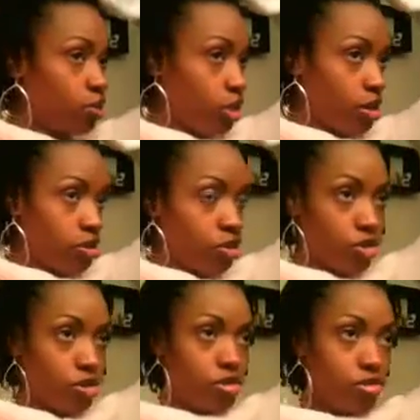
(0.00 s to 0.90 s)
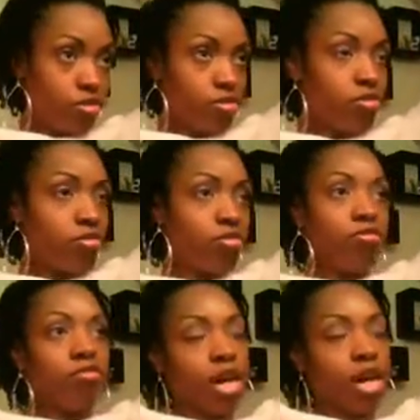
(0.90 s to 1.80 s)
kind of judge
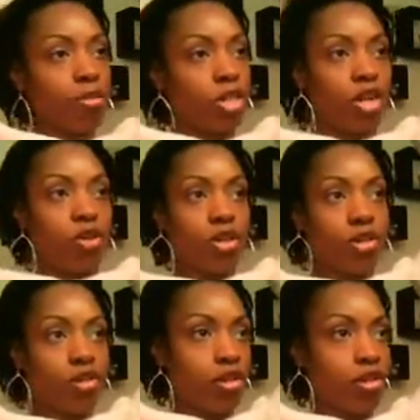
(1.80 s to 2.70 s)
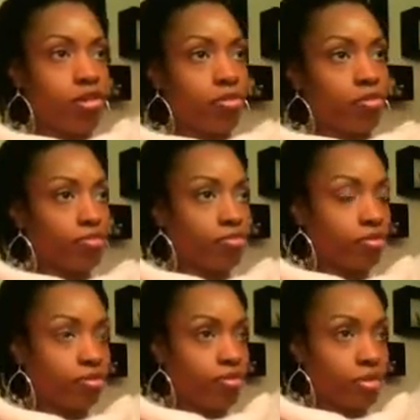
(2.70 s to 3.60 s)
how much I want in there.
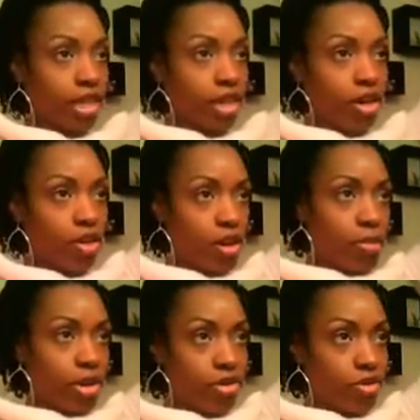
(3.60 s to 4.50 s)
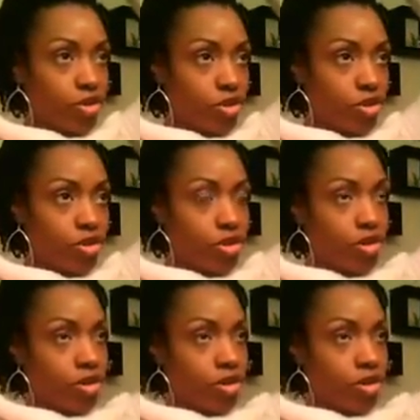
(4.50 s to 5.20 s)
Not all that much.